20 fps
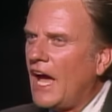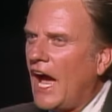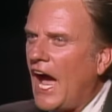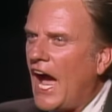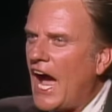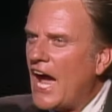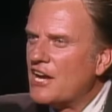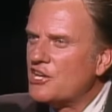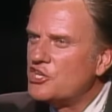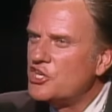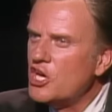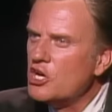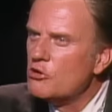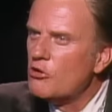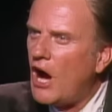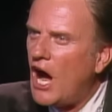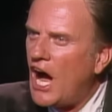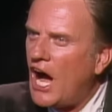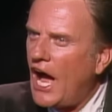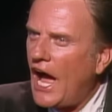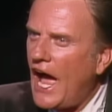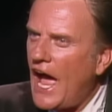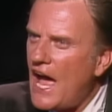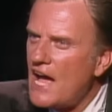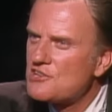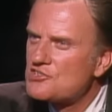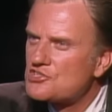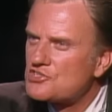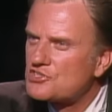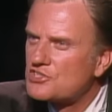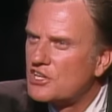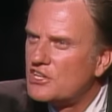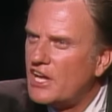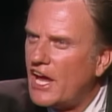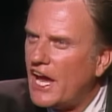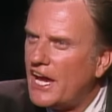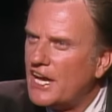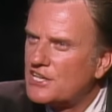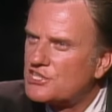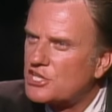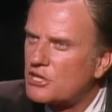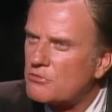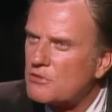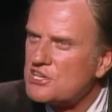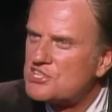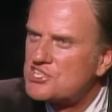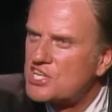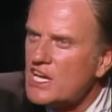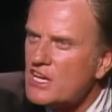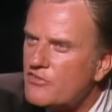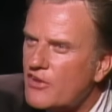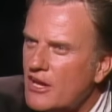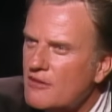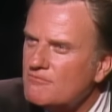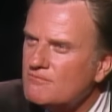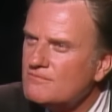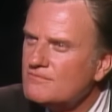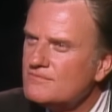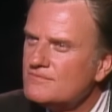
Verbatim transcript: And you are asked today to receive Him.